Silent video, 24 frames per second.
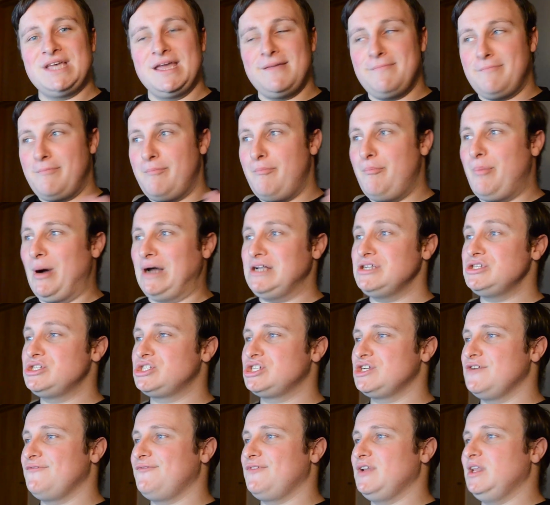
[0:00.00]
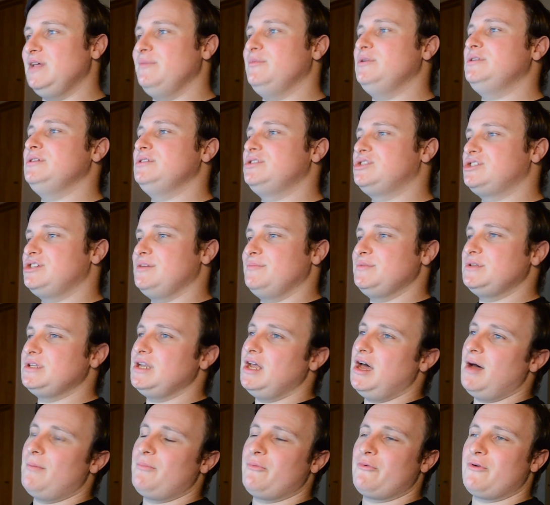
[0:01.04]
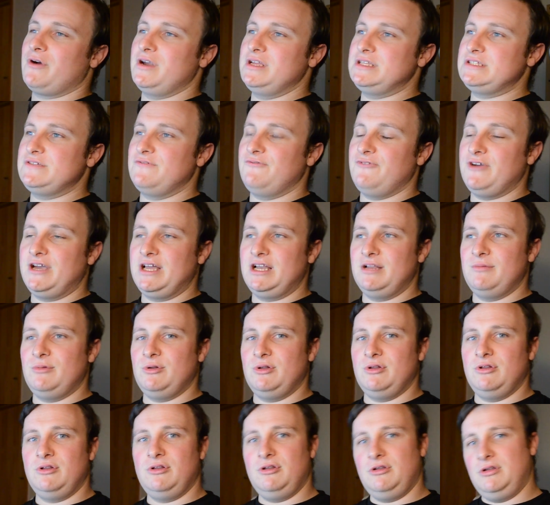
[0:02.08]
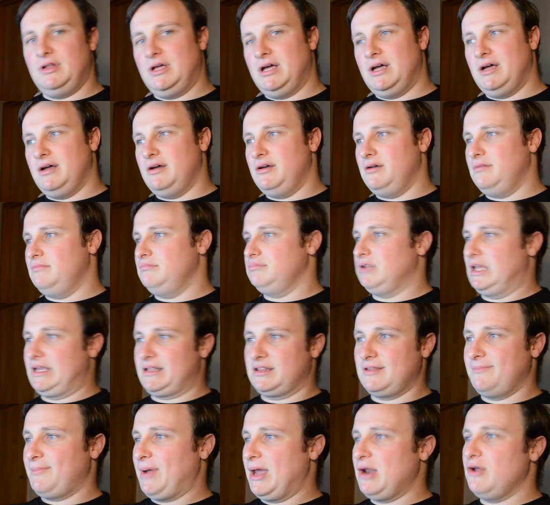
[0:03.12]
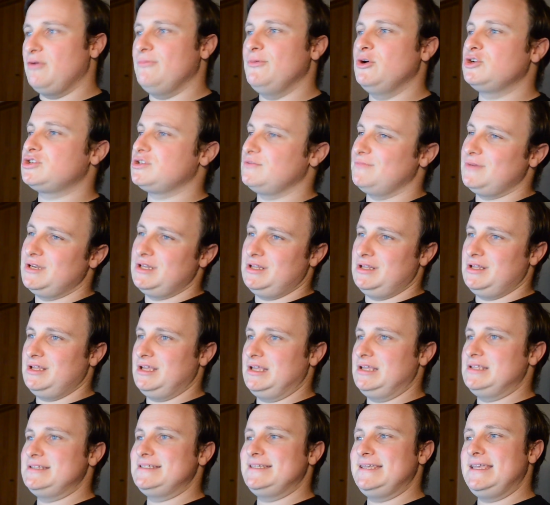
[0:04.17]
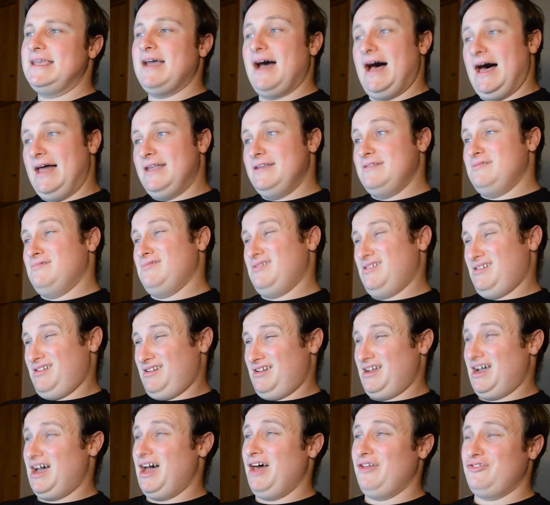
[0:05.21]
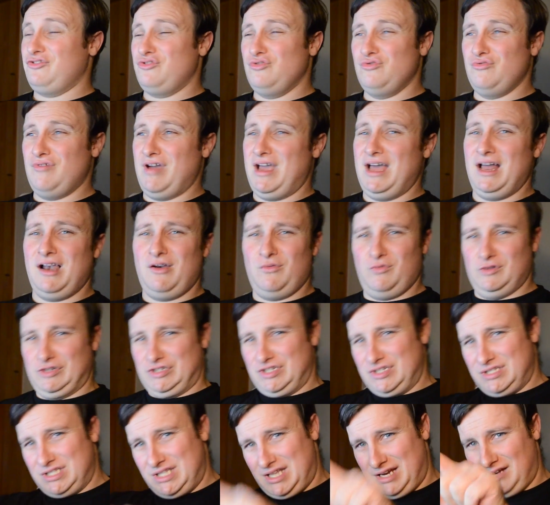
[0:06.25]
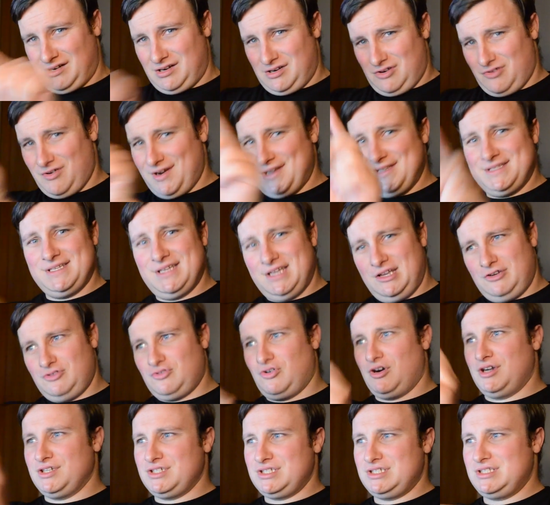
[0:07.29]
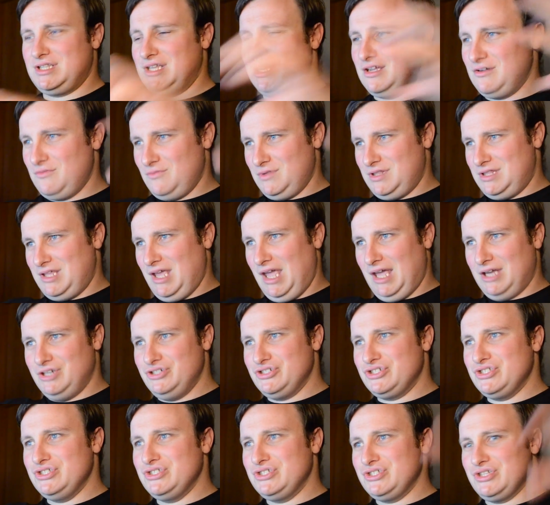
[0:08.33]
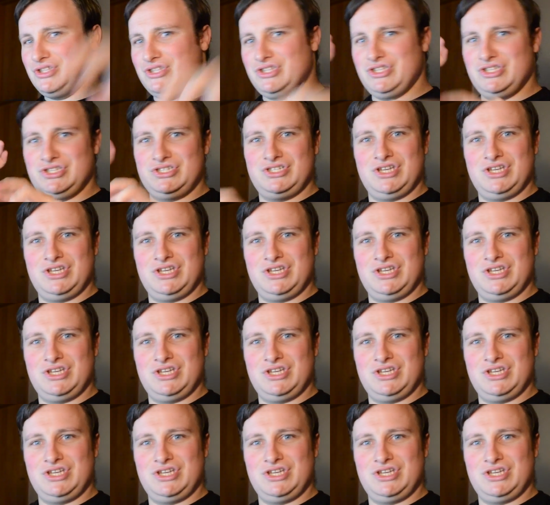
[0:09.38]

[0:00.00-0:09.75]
a bunch of limited ships and upgrades available, like the Bano Merchantman, the Xi'an K2L, which is that crazy cross thing with the engines on the